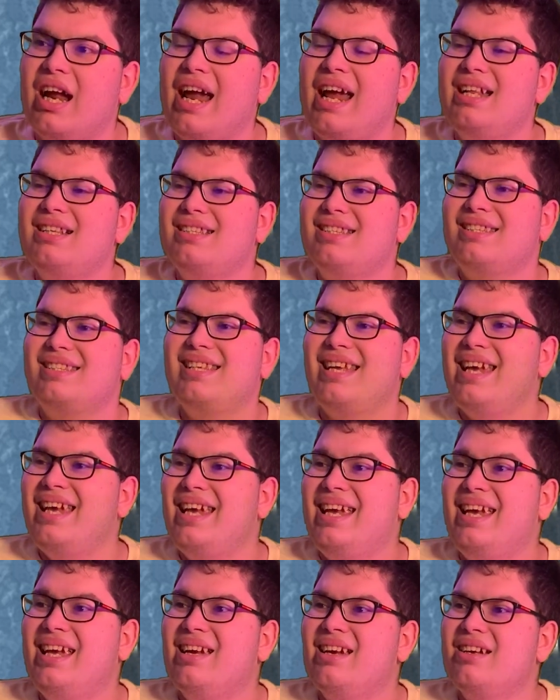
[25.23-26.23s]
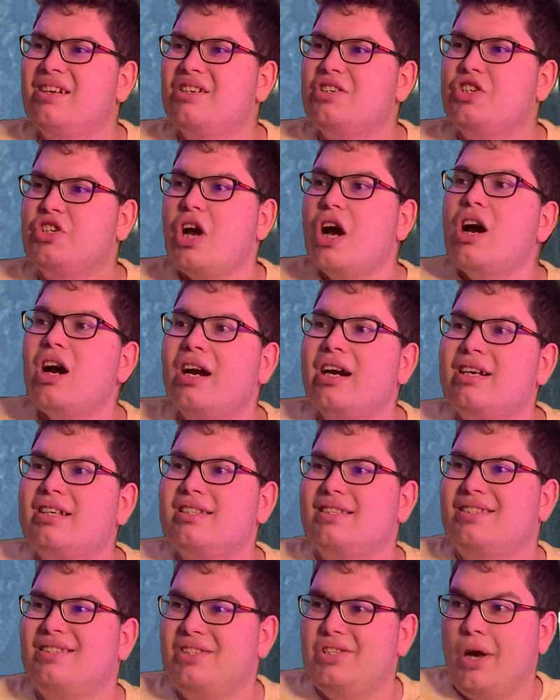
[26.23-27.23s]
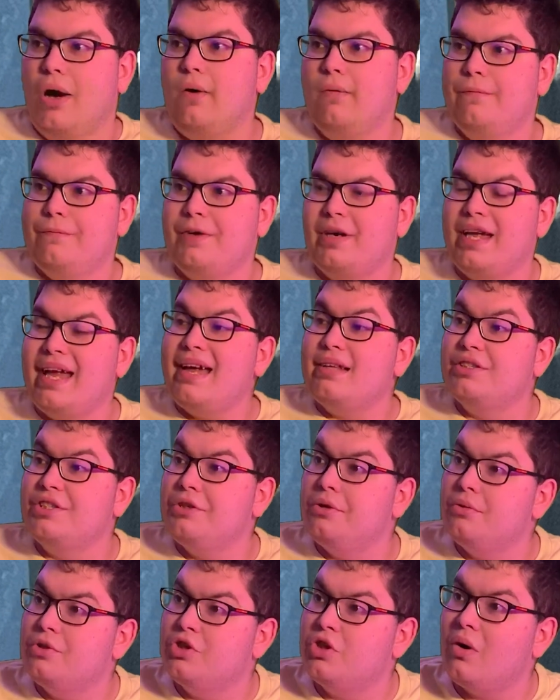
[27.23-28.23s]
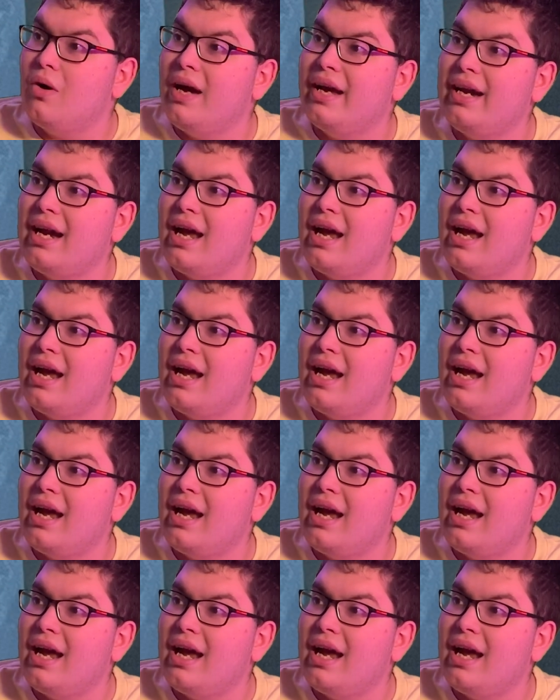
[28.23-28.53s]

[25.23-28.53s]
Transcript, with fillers: and see sharks. Don't forget to join